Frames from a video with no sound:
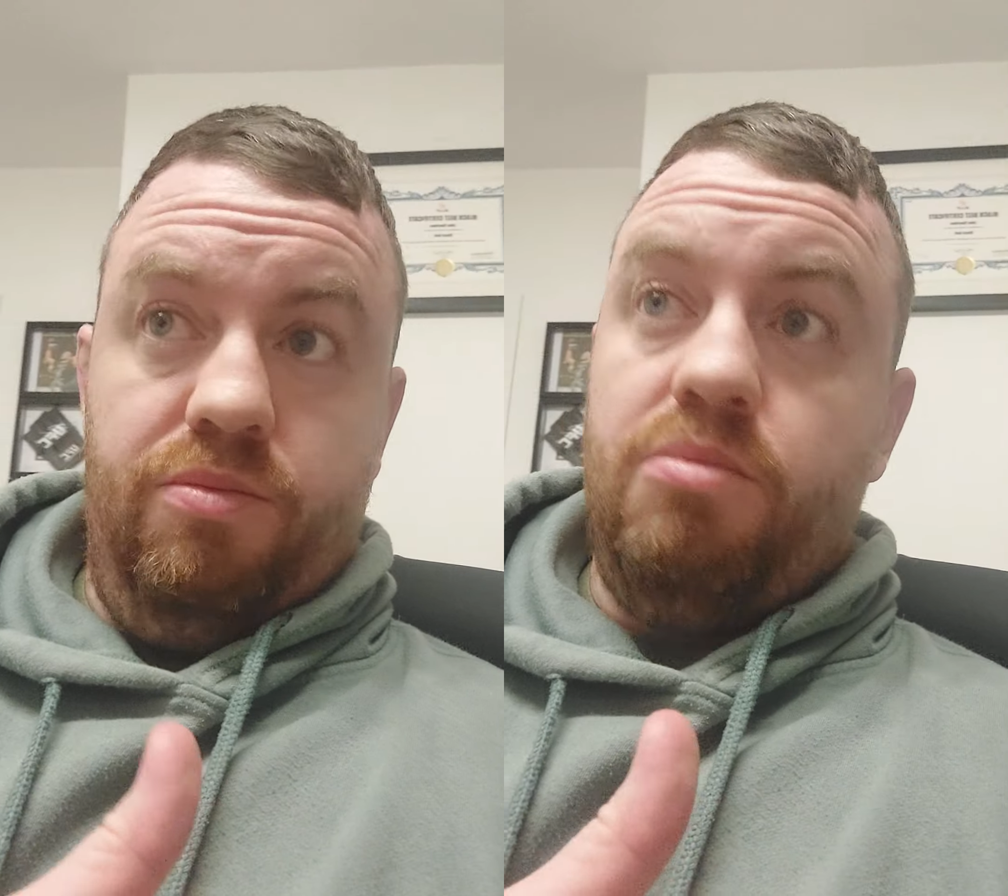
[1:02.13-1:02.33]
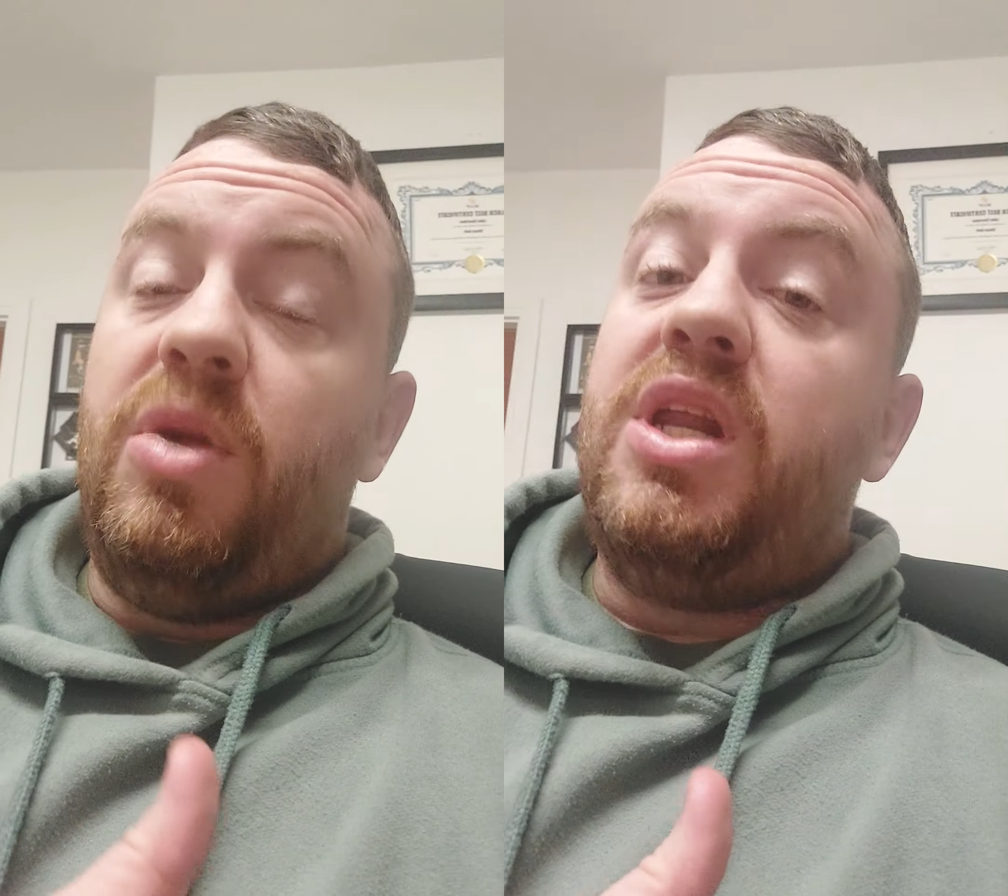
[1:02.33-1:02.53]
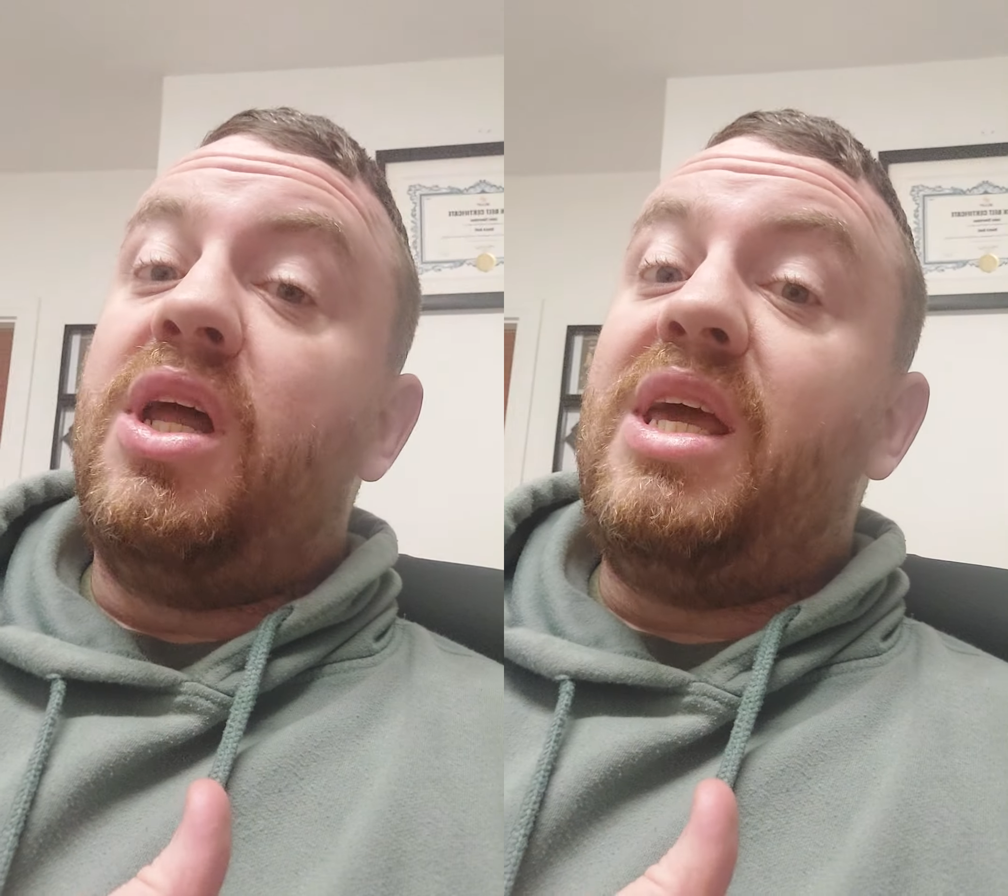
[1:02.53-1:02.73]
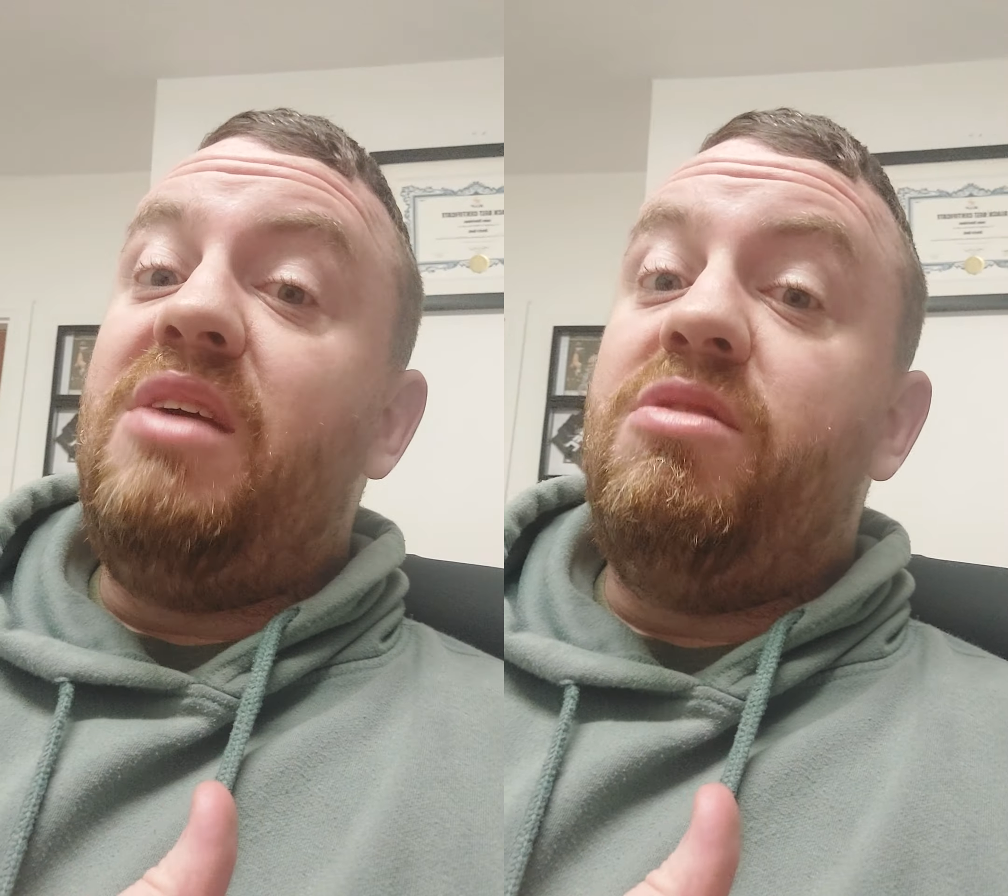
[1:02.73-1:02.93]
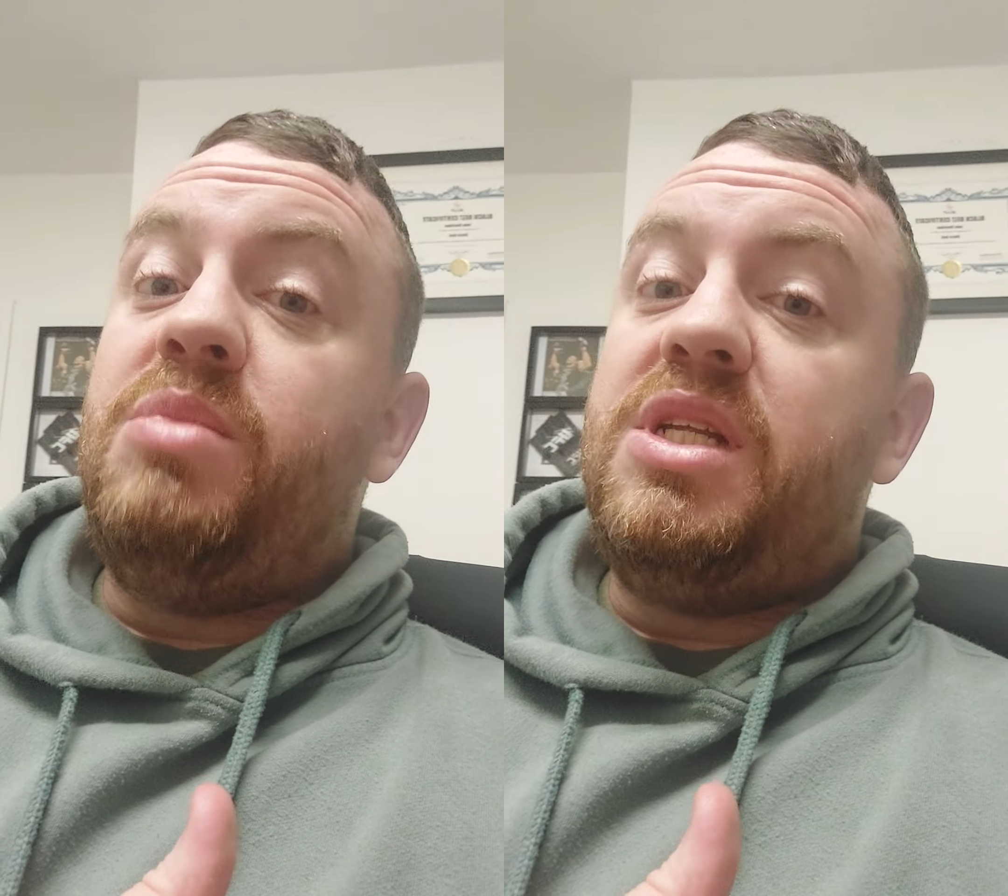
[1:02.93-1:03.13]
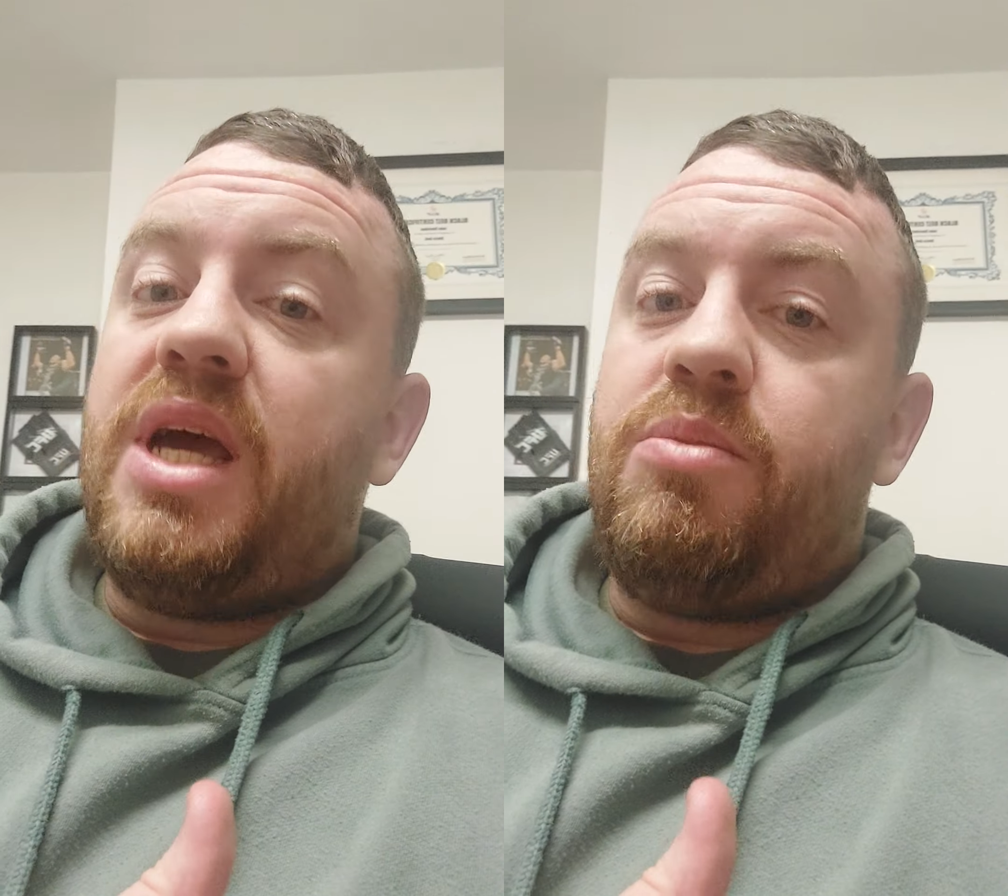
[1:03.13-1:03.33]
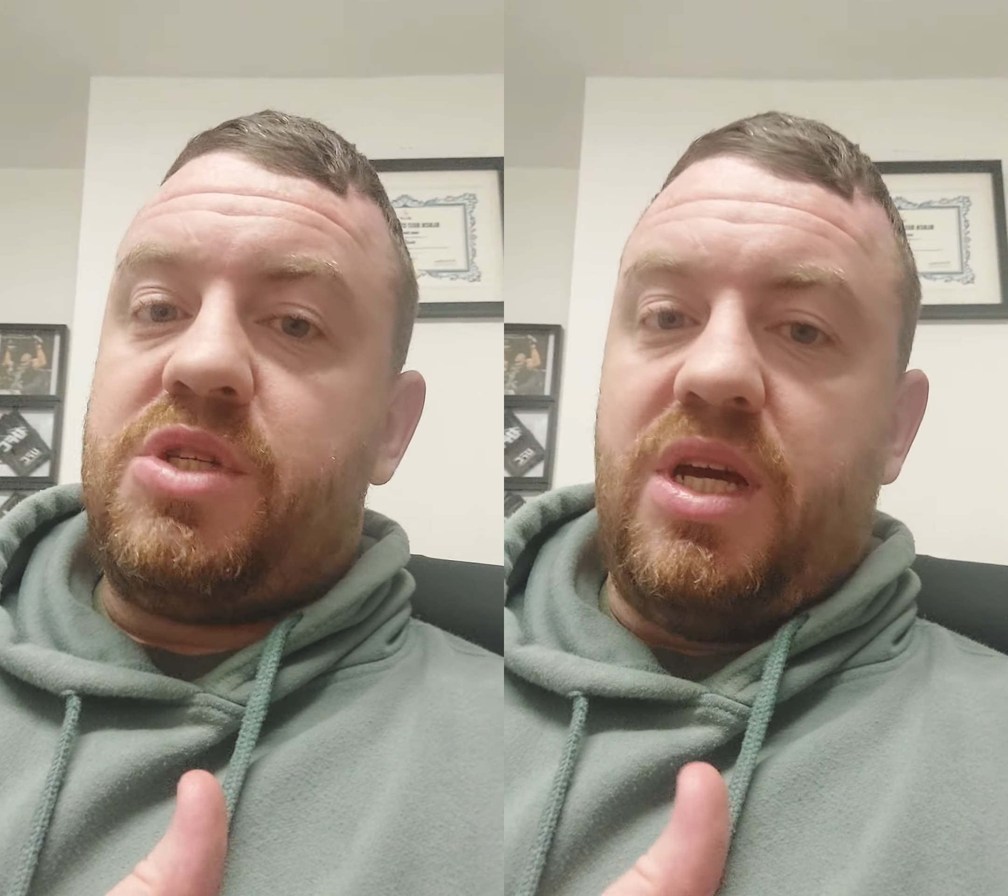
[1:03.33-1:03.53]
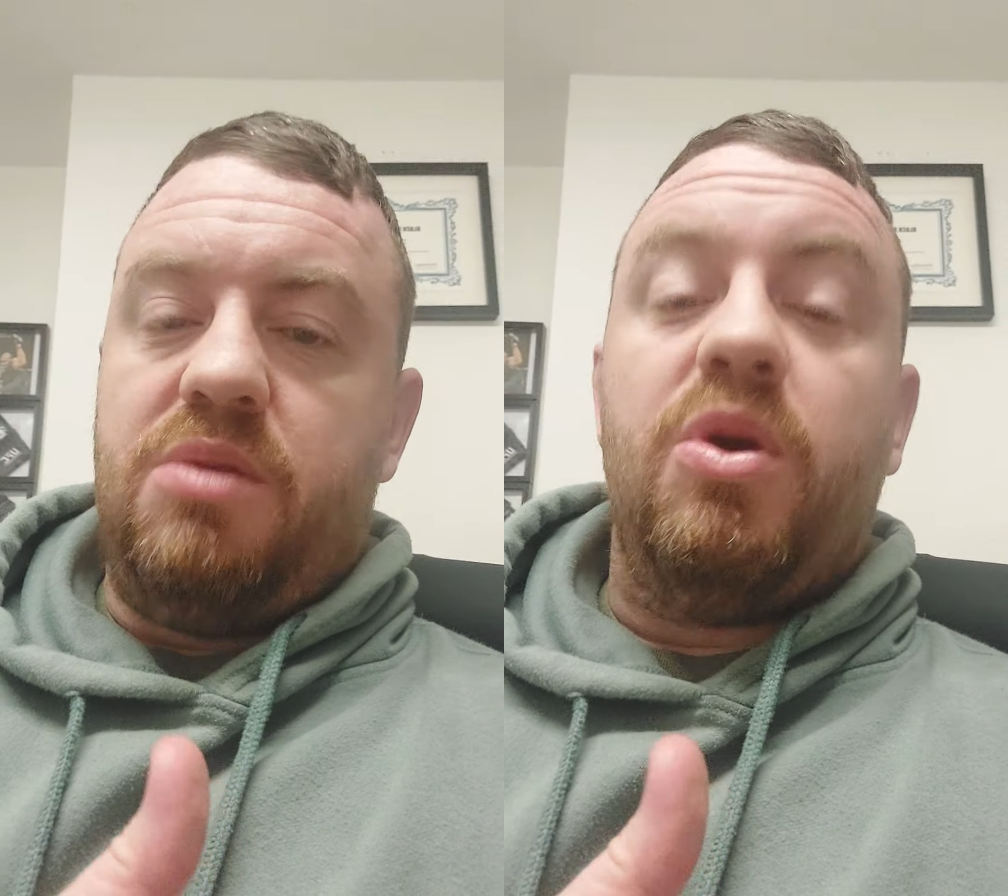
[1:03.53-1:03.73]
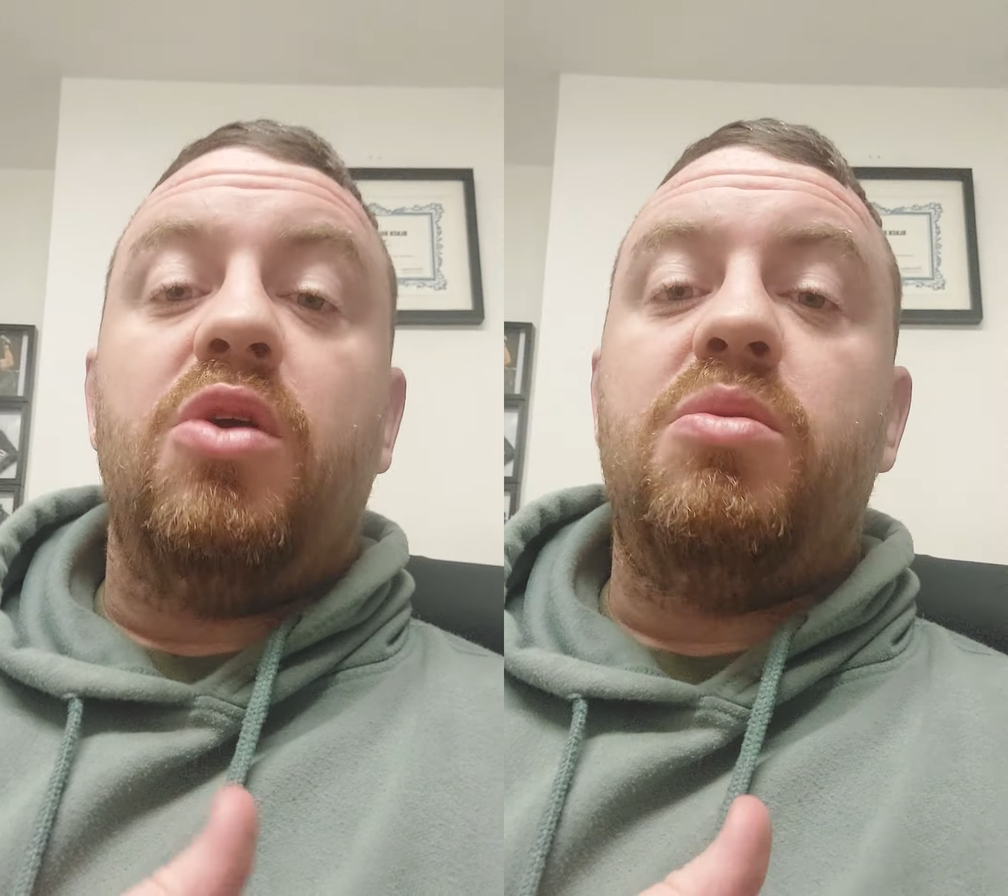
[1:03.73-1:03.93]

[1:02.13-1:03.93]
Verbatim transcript: might not even be 10%. It might